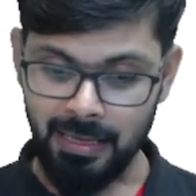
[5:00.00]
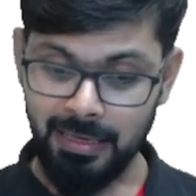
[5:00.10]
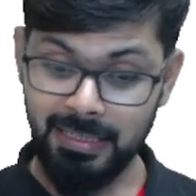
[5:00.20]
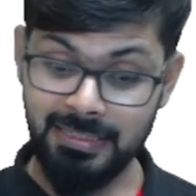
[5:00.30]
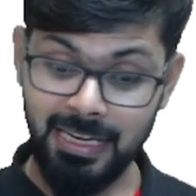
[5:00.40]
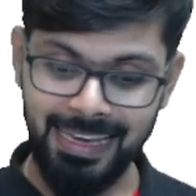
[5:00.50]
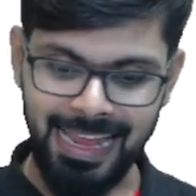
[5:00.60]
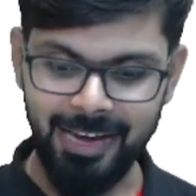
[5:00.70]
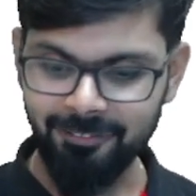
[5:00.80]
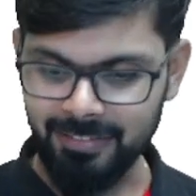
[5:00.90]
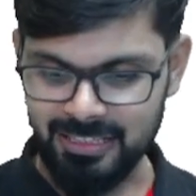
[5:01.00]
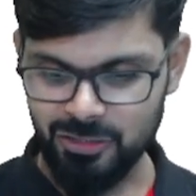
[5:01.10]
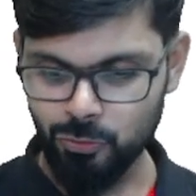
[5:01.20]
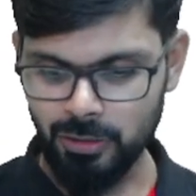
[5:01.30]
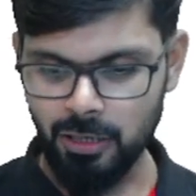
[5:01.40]
it is a live
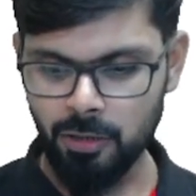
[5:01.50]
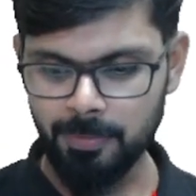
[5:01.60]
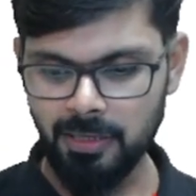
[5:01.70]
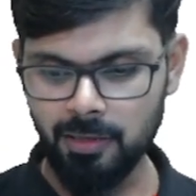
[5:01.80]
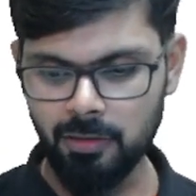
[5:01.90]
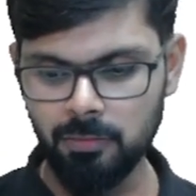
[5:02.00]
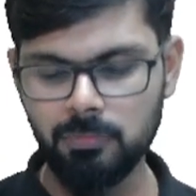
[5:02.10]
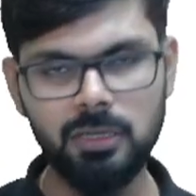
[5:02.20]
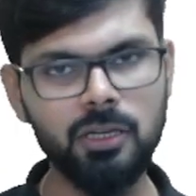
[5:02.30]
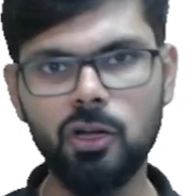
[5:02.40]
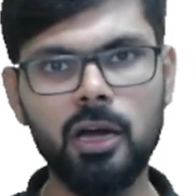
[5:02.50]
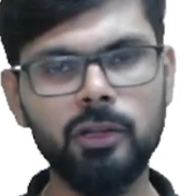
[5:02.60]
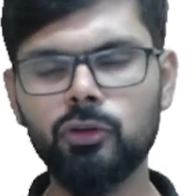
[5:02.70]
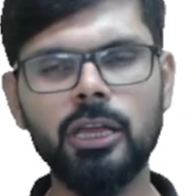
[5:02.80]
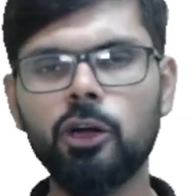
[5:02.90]
test. You cannot be, you know,
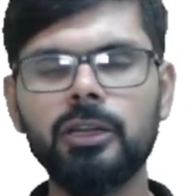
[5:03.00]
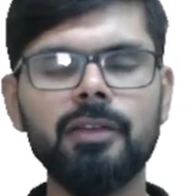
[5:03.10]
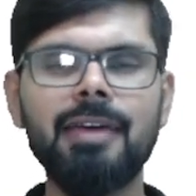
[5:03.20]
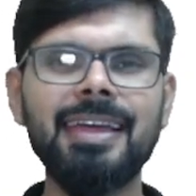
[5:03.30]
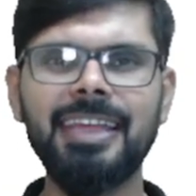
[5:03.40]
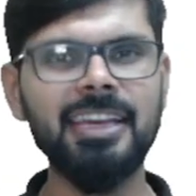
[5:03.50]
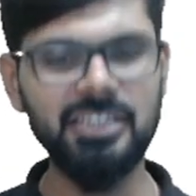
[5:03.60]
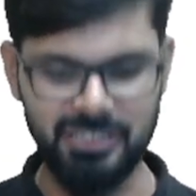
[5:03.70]
recorded. You cannot give at any